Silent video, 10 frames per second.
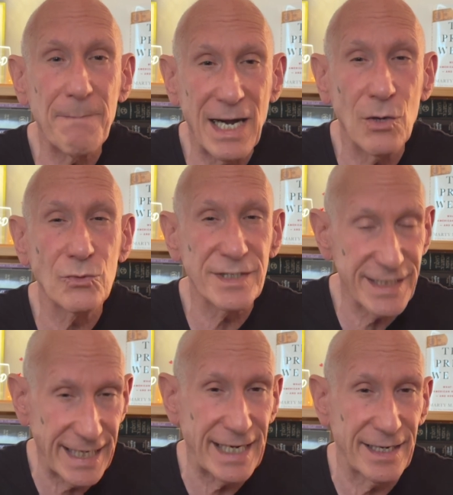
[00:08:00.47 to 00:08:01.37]
pound
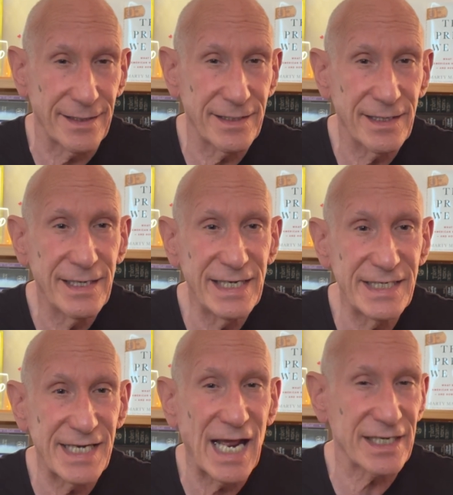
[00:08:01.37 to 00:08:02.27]
sand.
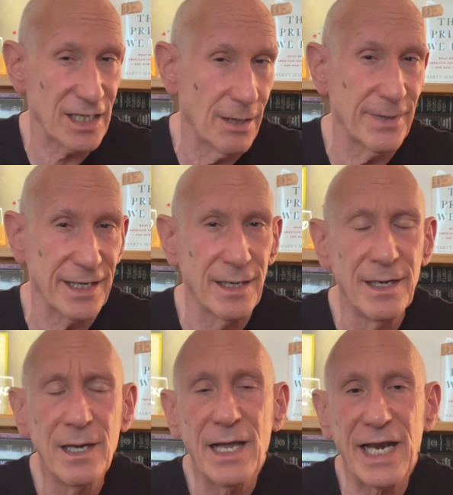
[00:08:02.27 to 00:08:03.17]
He's not coming.
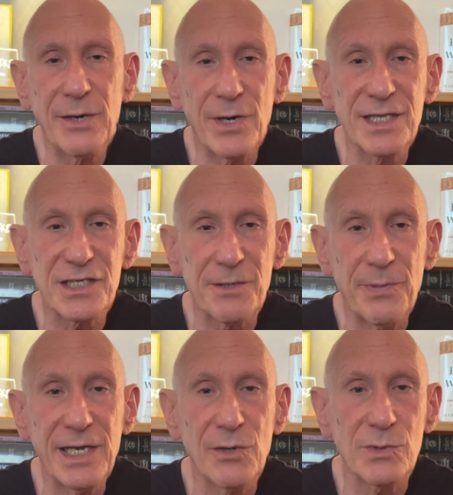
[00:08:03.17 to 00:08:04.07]
Anyway, the
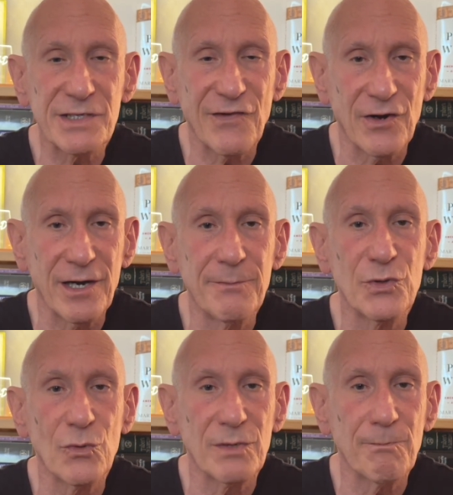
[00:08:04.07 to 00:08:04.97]
subpoena was for him
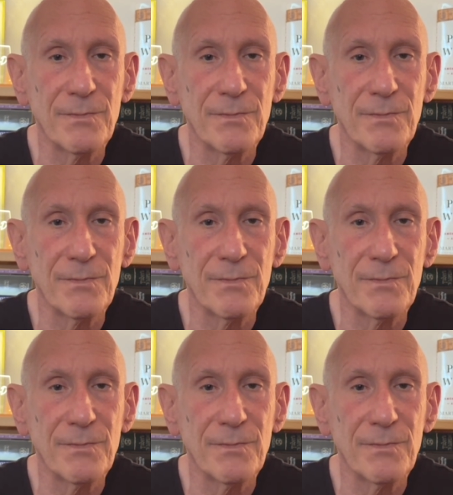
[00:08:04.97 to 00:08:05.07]
to